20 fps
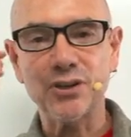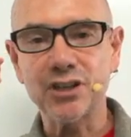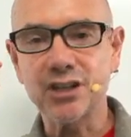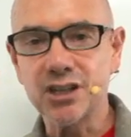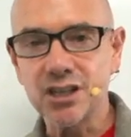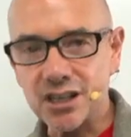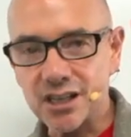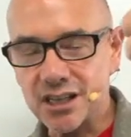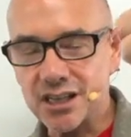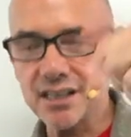
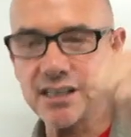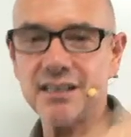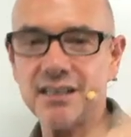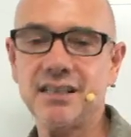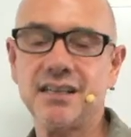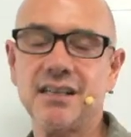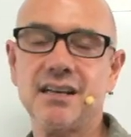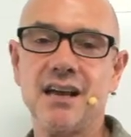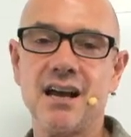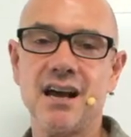good,
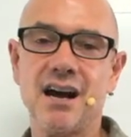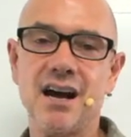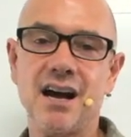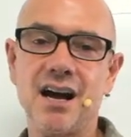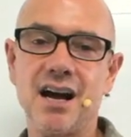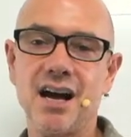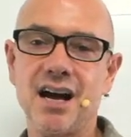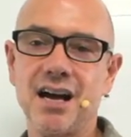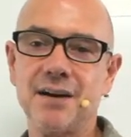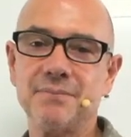
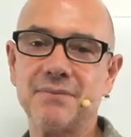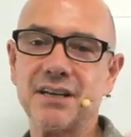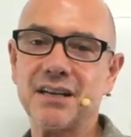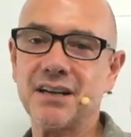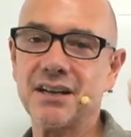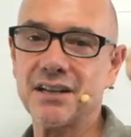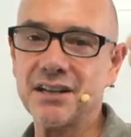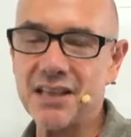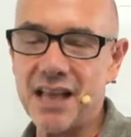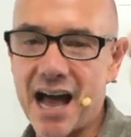um,
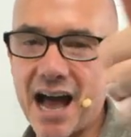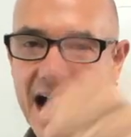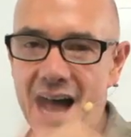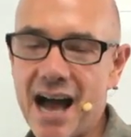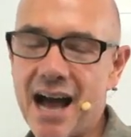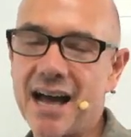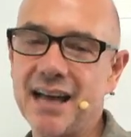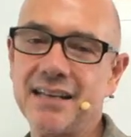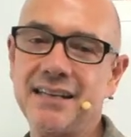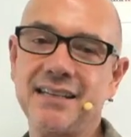
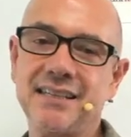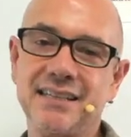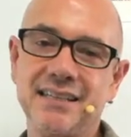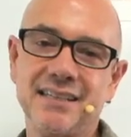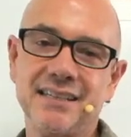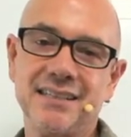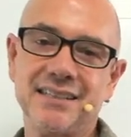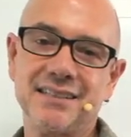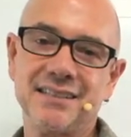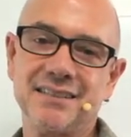glad,
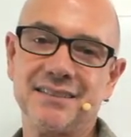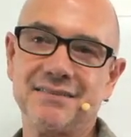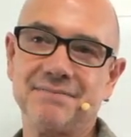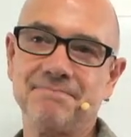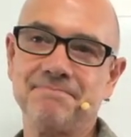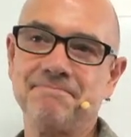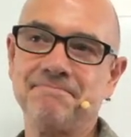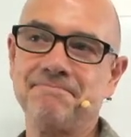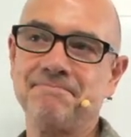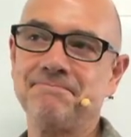
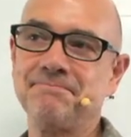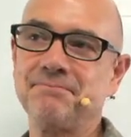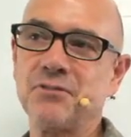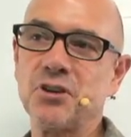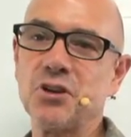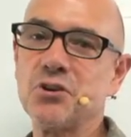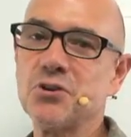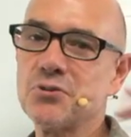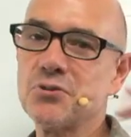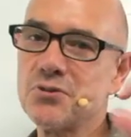
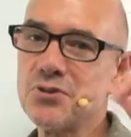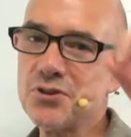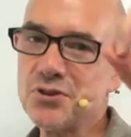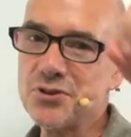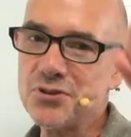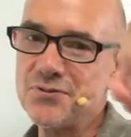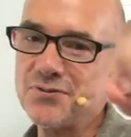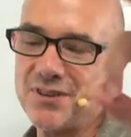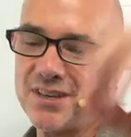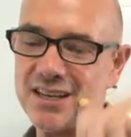mm,
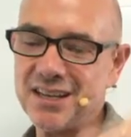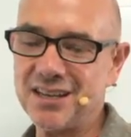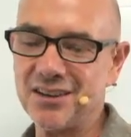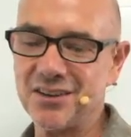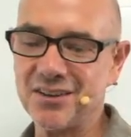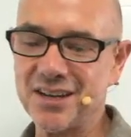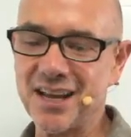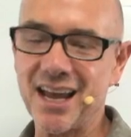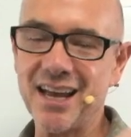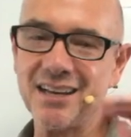groovy.
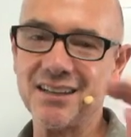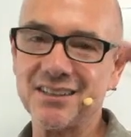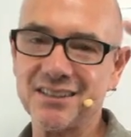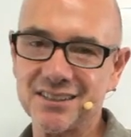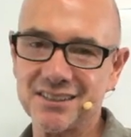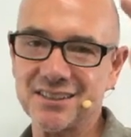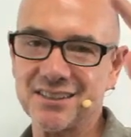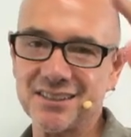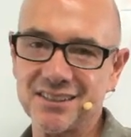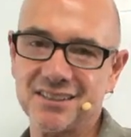Okay,
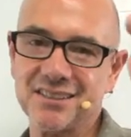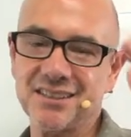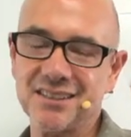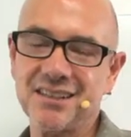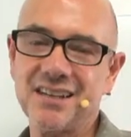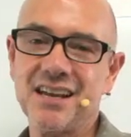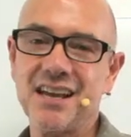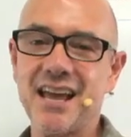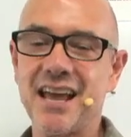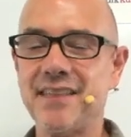good, good, good.
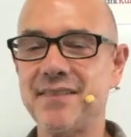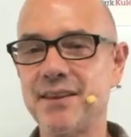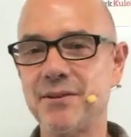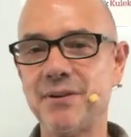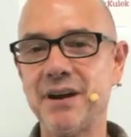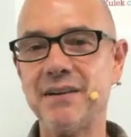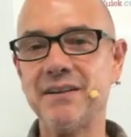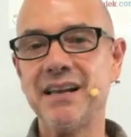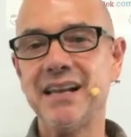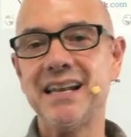And then we
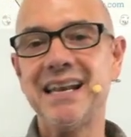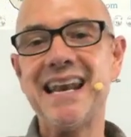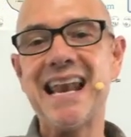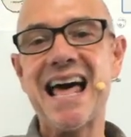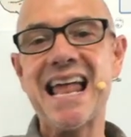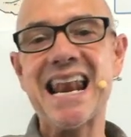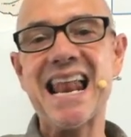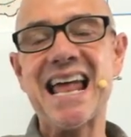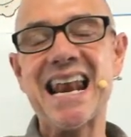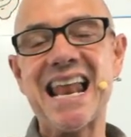have la,
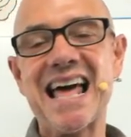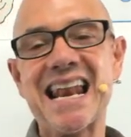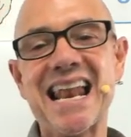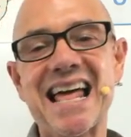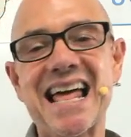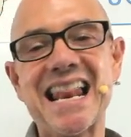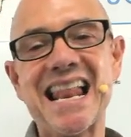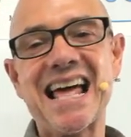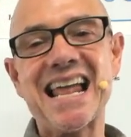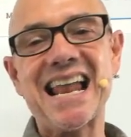la, la,
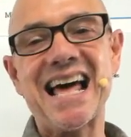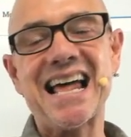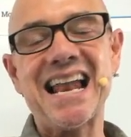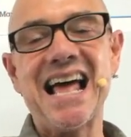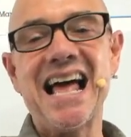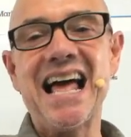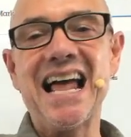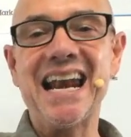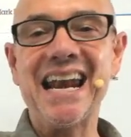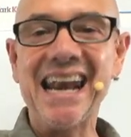la, la, la,
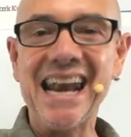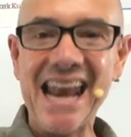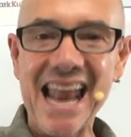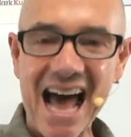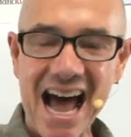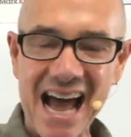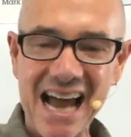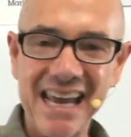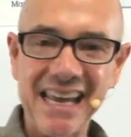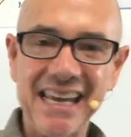
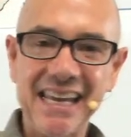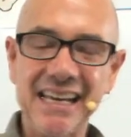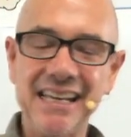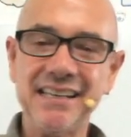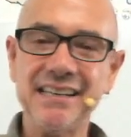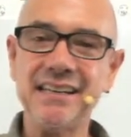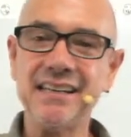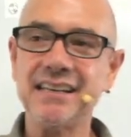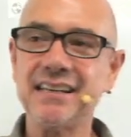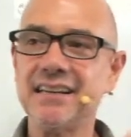
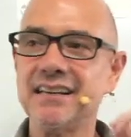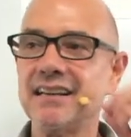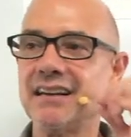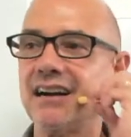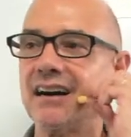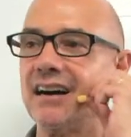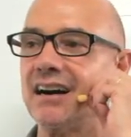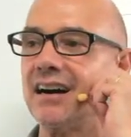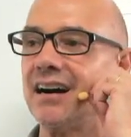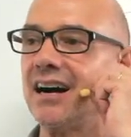lion,
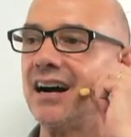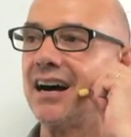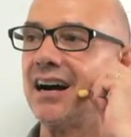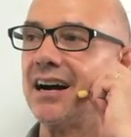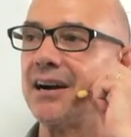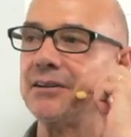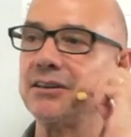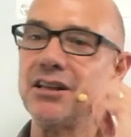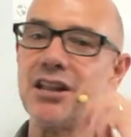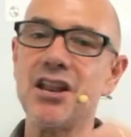
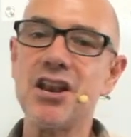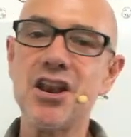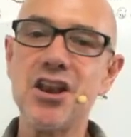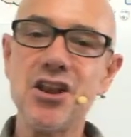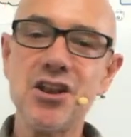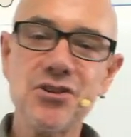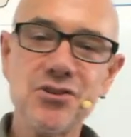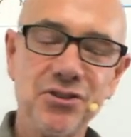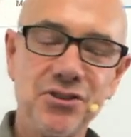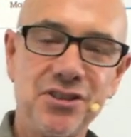uh,
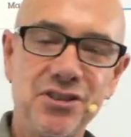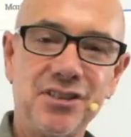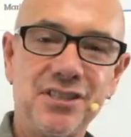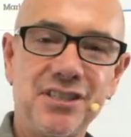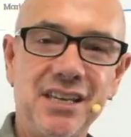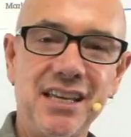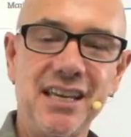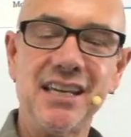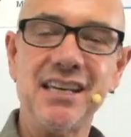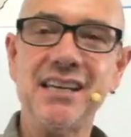
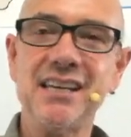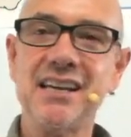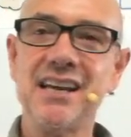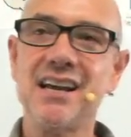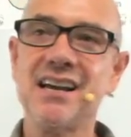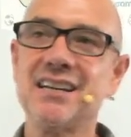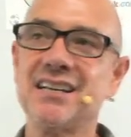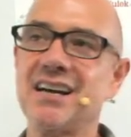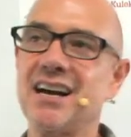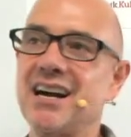Lucy,
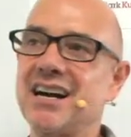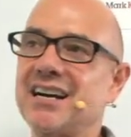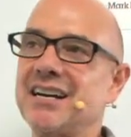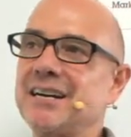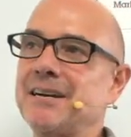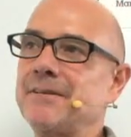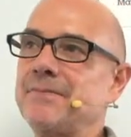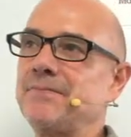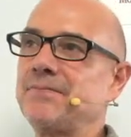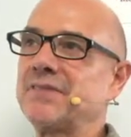
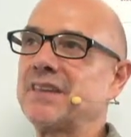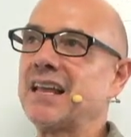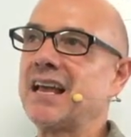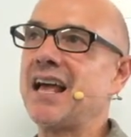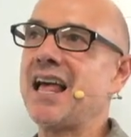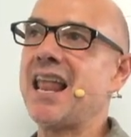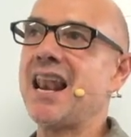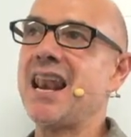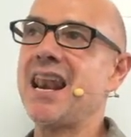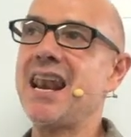um,
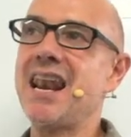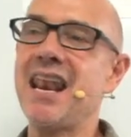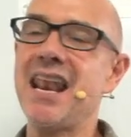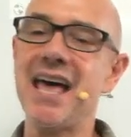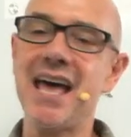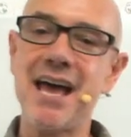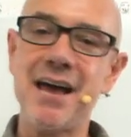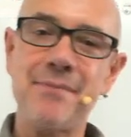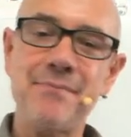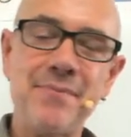
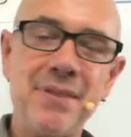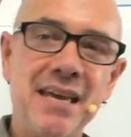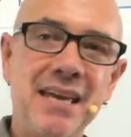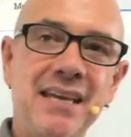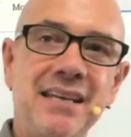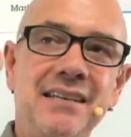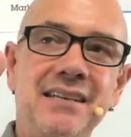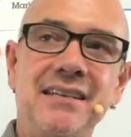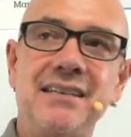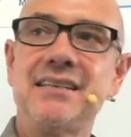
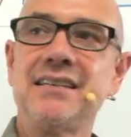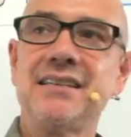lemon,